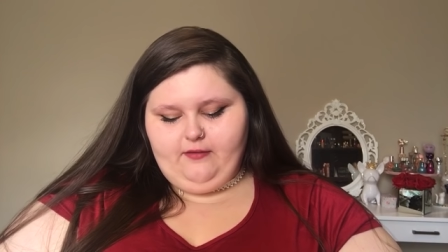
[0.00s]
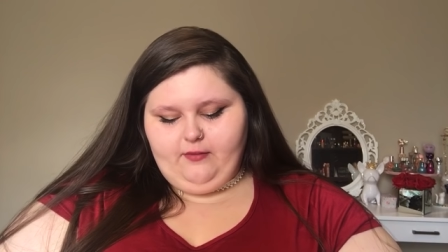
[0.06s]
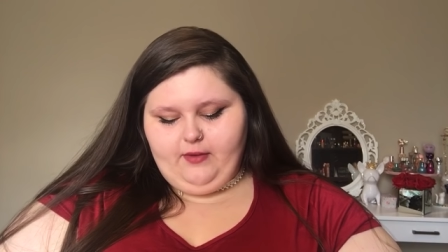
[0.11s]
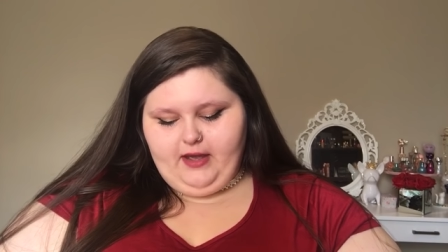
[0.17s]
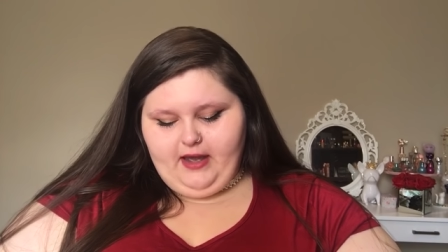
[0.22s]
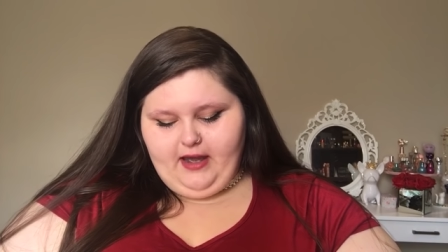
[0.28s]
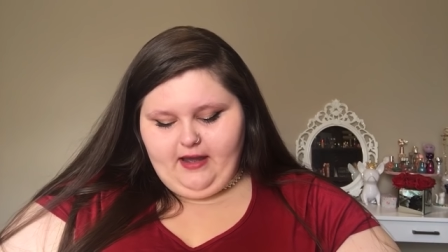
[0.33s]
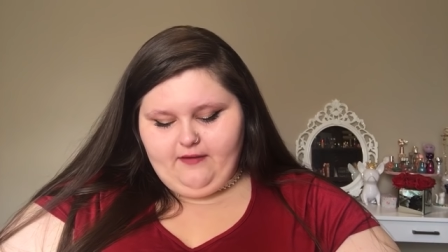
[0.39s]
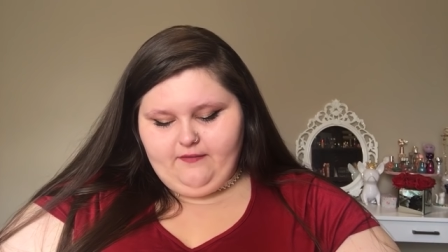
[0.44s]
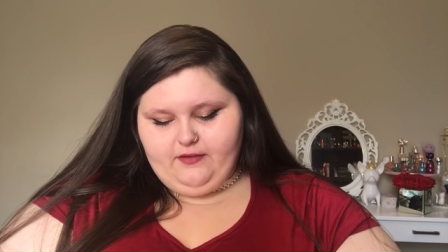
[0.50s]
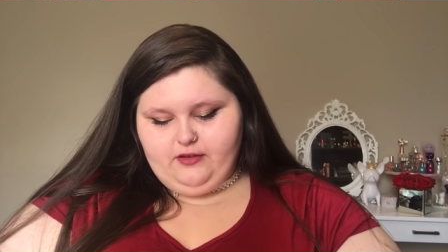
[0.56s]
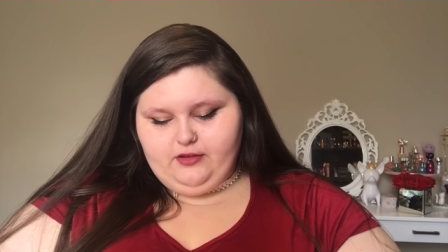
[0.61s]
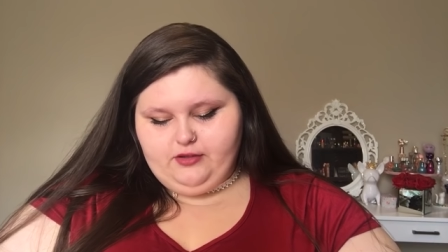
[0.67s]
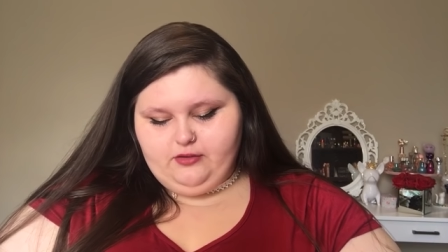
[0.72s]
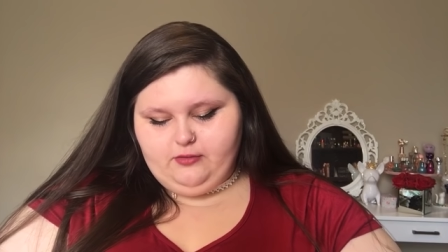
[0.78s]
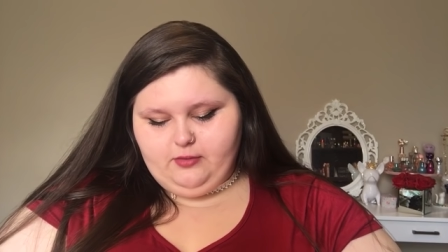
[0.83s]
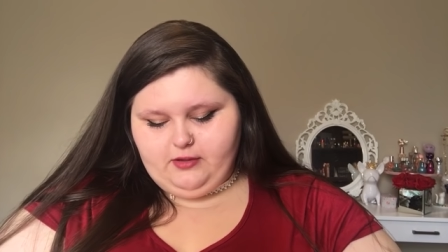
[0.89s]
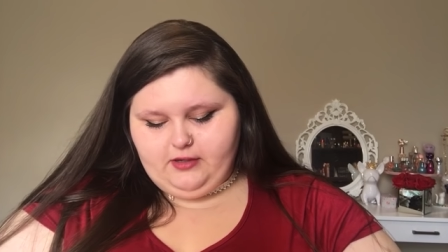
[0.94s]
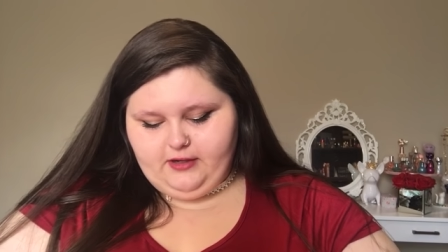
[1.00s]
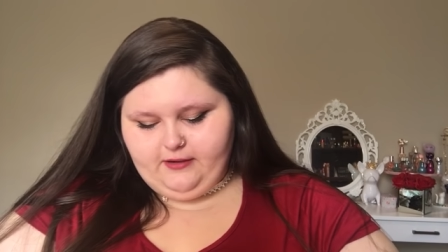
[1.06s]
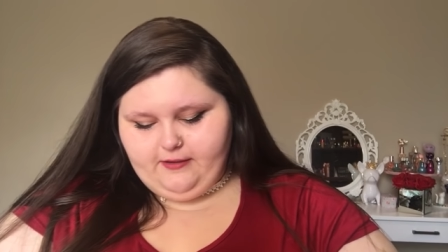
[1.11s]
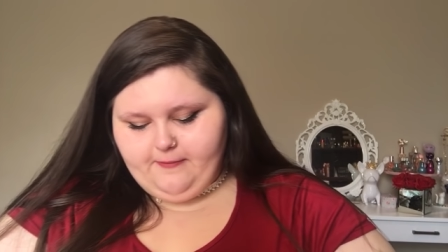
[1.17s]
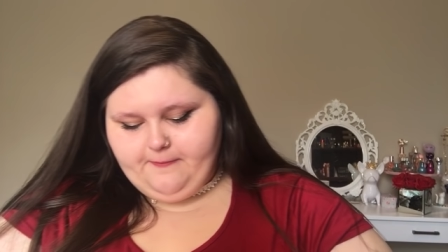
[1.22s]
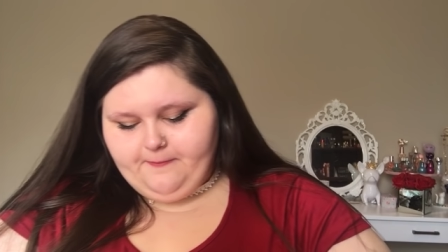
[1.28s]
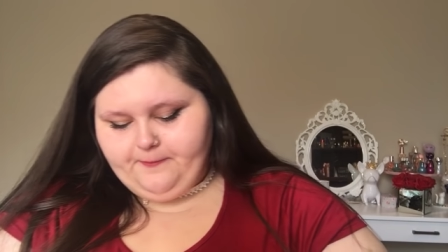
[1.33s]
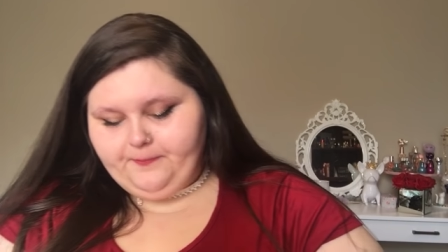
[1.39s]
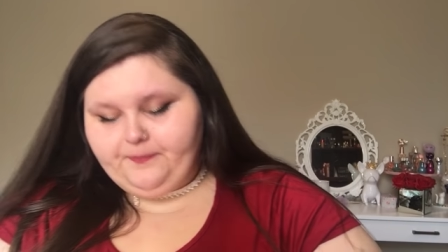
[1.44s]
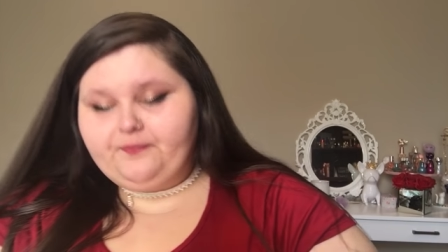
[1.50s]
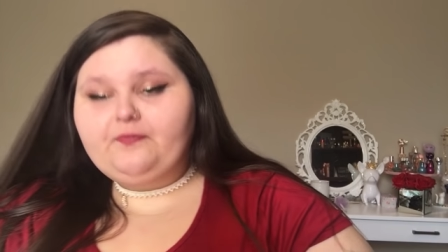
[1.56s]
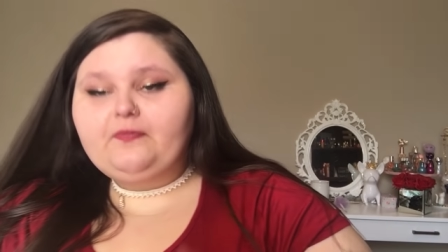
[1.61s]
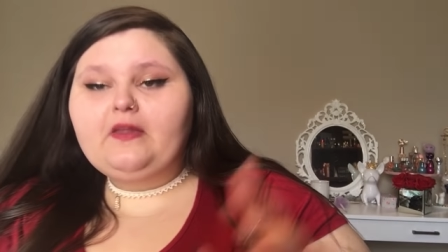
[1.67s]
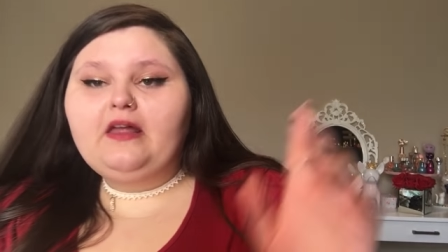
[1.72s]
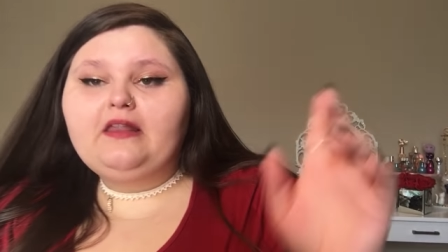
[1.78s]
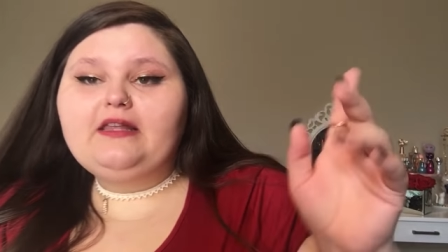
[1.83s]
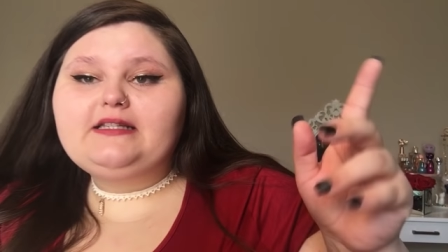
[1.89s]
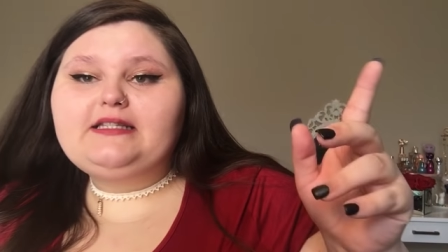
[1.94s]
Wait, I have YouTube on here.
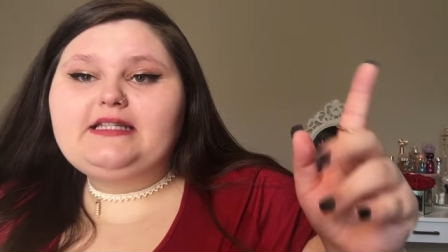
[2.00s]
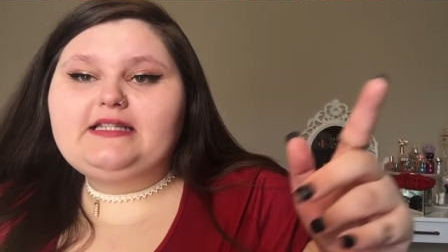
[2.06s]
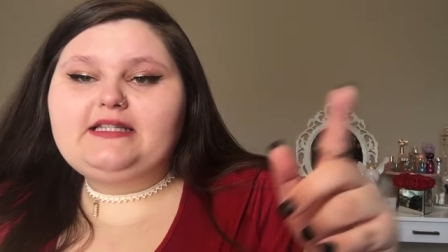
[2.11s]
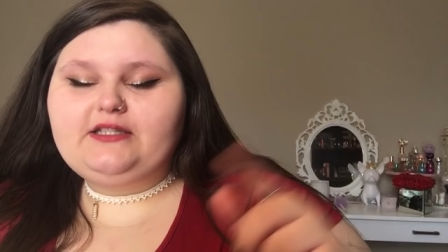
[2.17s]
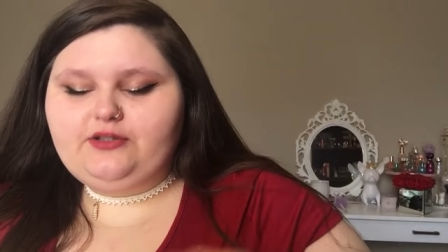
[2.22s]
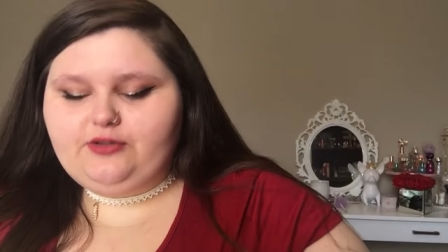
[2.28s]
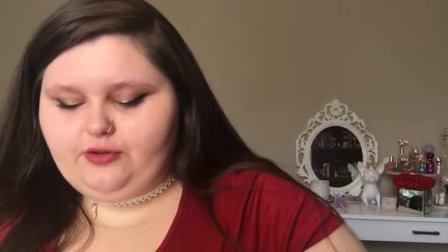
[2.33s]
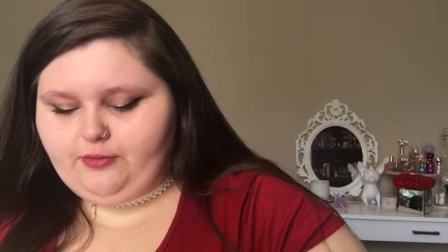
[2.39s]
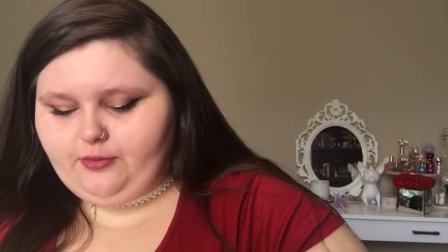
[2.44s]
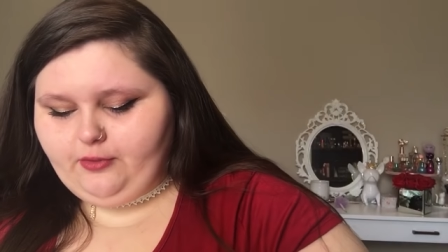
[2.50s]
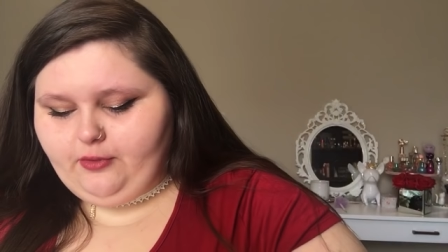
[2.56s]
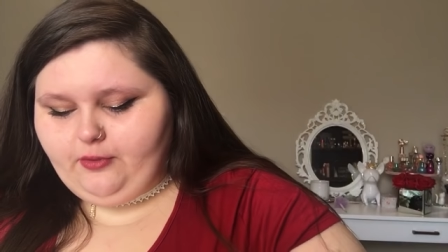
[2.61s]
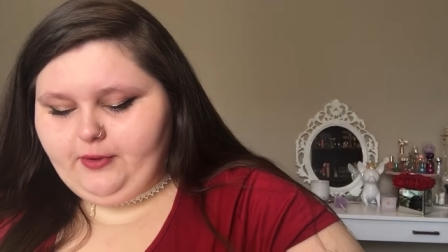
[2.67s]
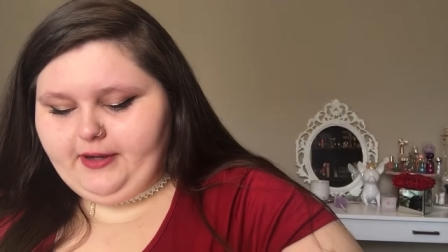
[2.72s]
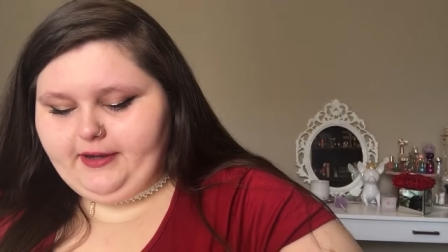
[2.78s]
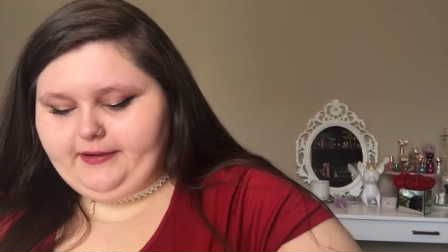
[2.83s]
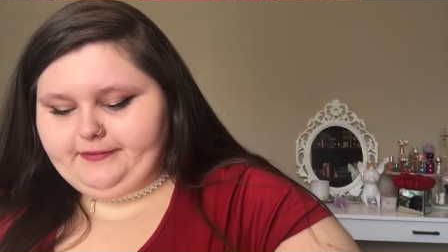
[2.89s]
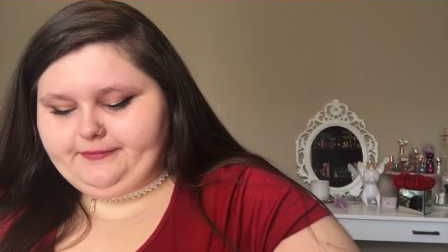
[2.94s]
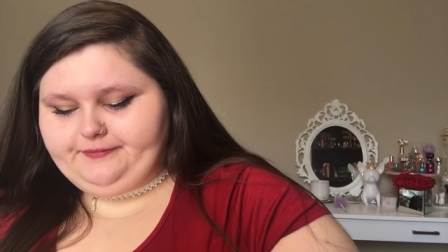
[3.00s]
Let's listen to it real quick.